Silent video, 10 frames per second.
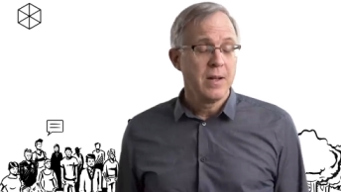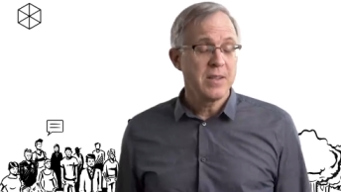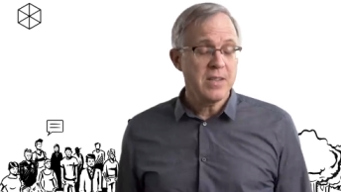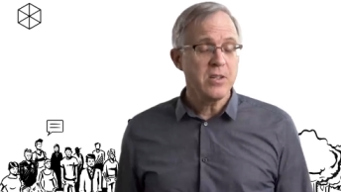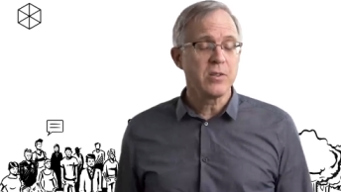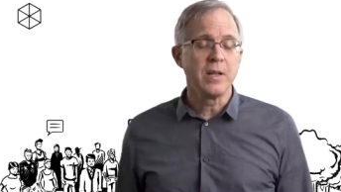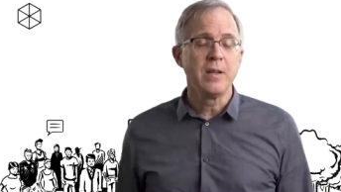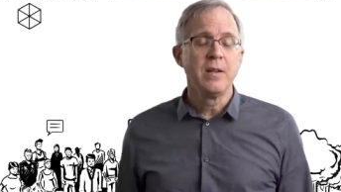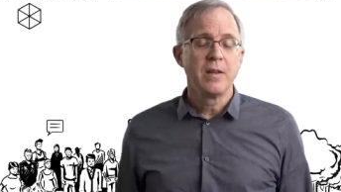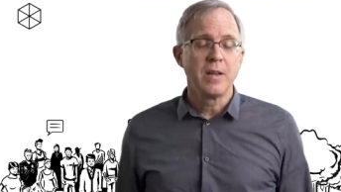Essentially,
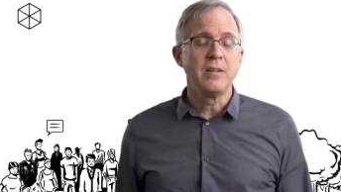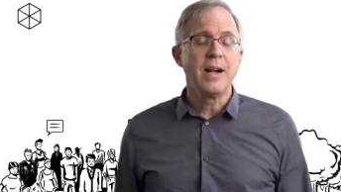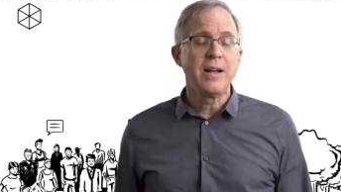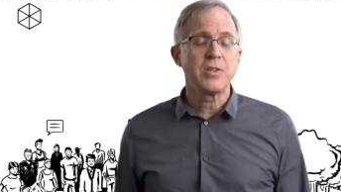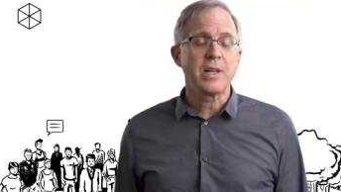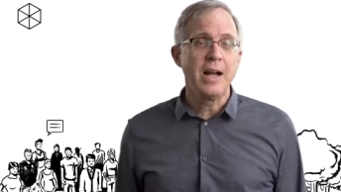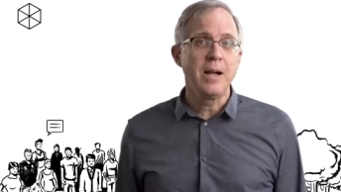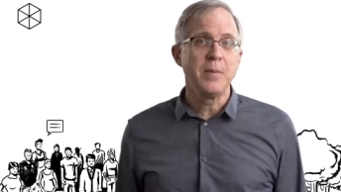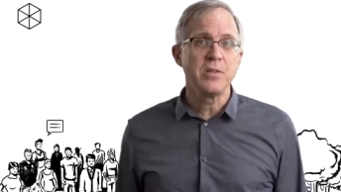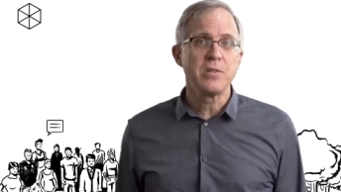it allows the
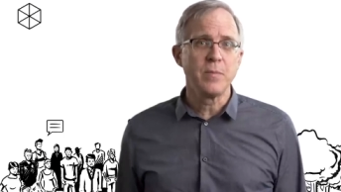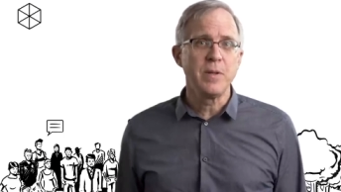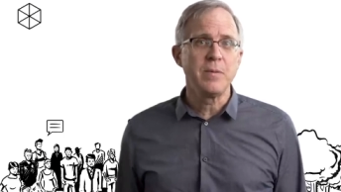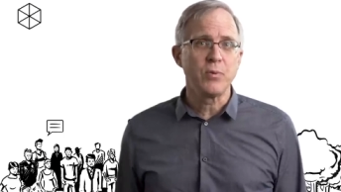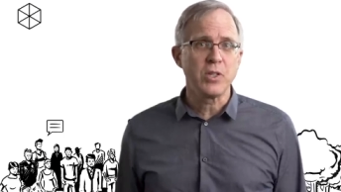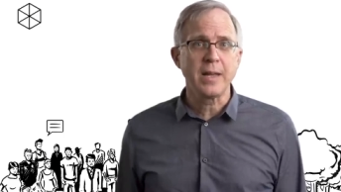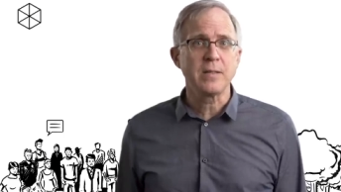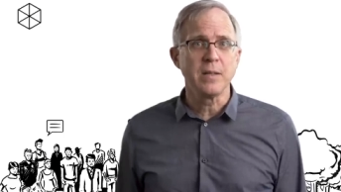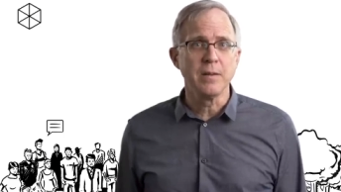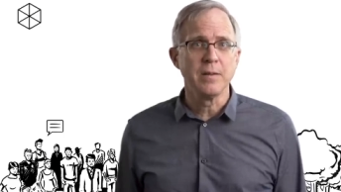commons to be
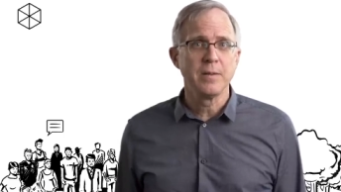protected.